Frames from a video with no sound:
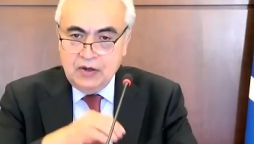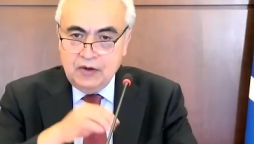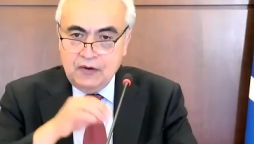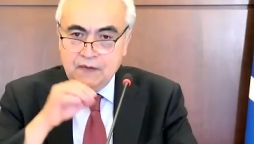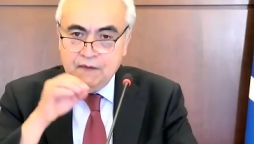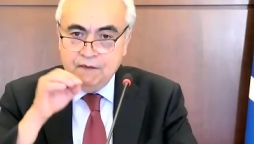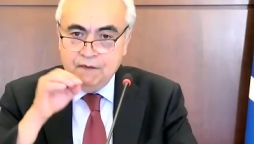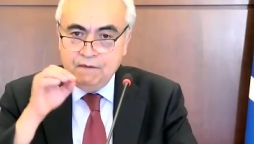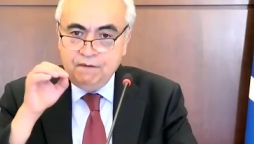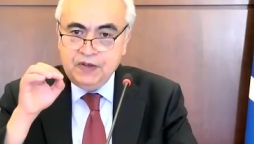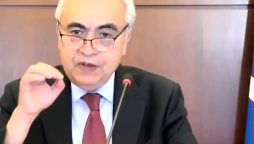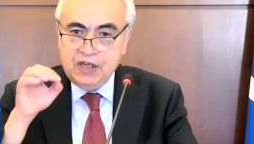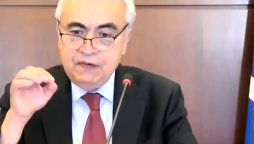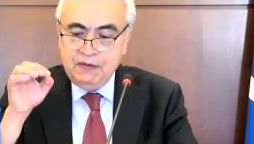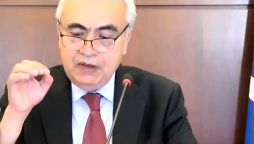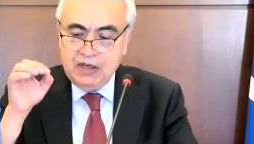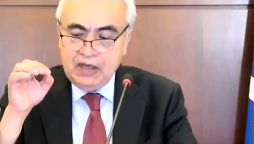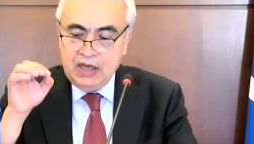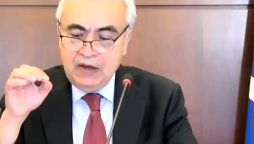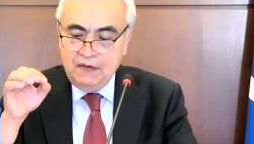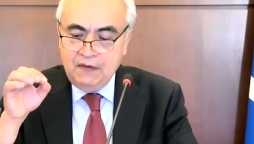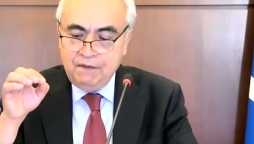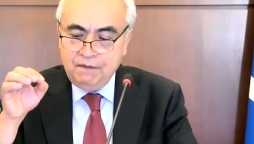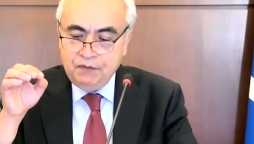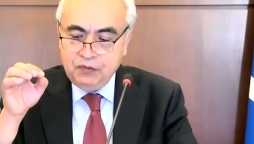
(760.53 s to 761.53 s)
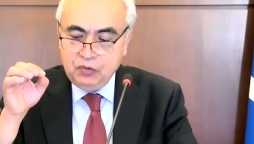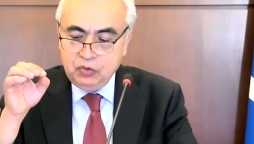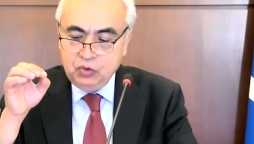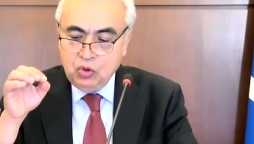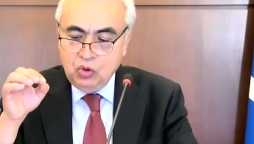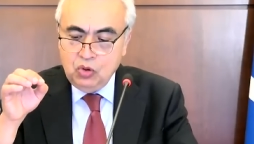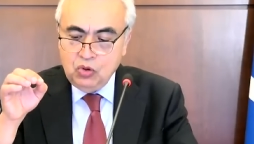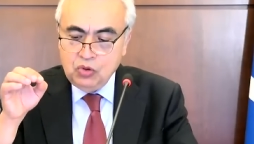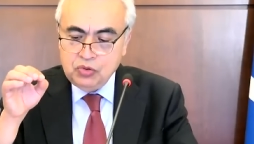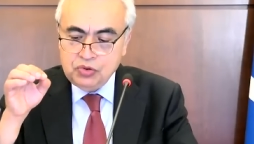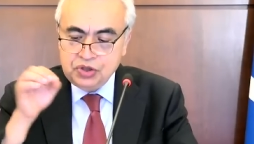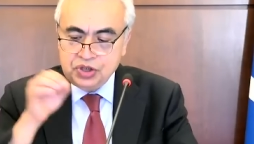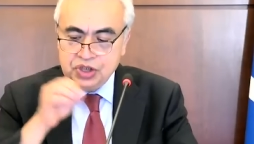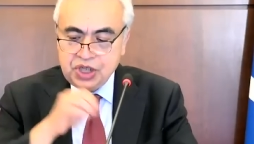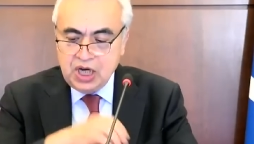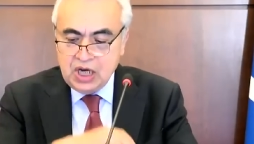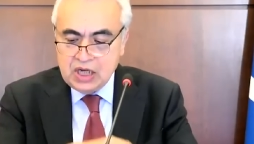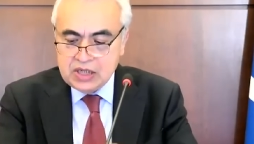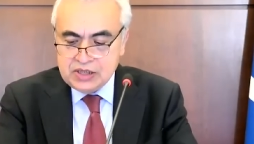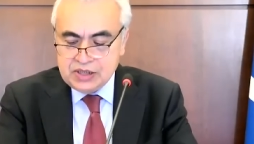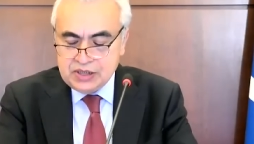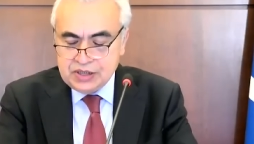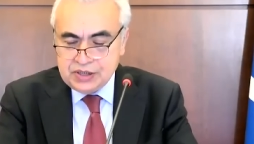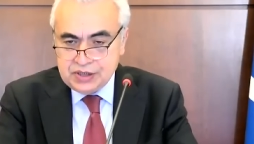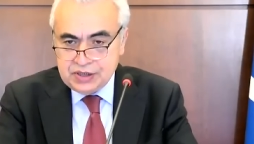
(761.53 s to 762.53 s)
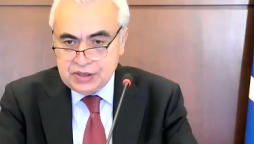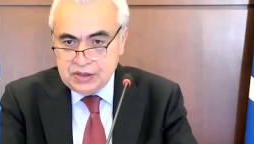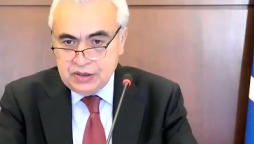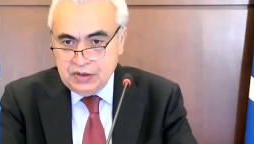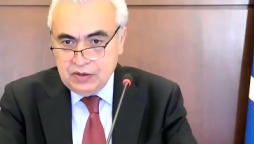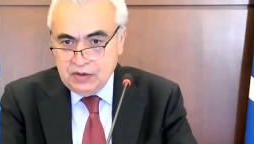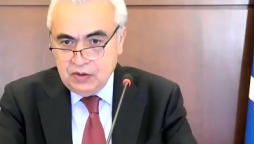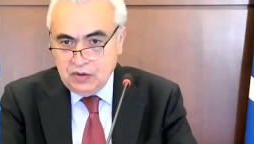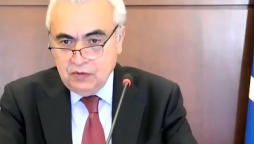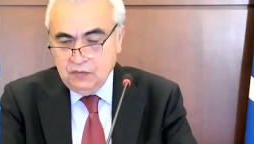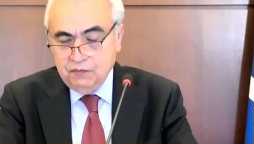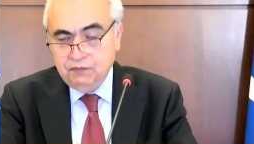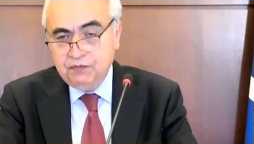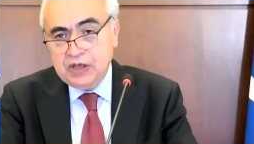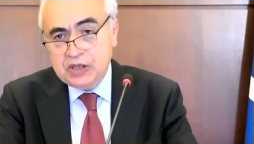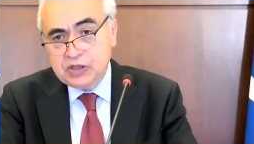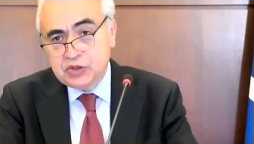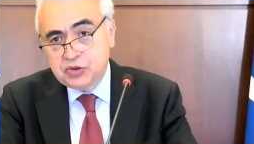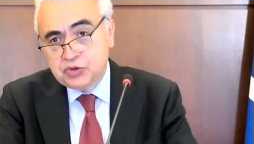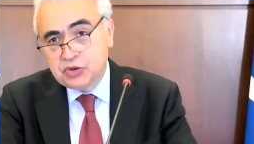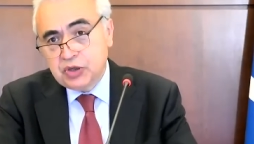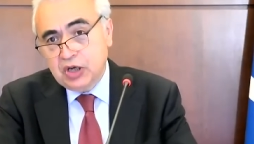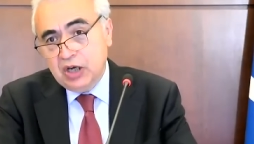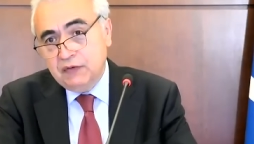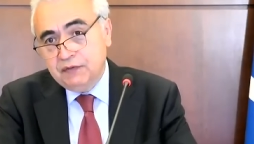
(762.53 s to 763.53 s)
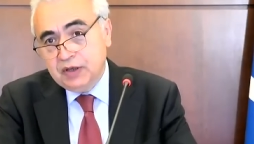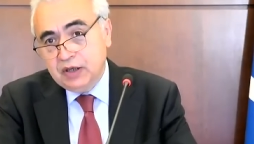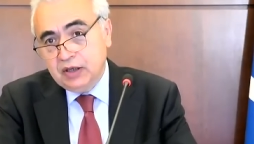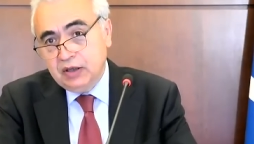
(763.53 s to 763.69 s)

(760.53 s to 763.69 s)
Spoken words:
we will have no chance whatsoever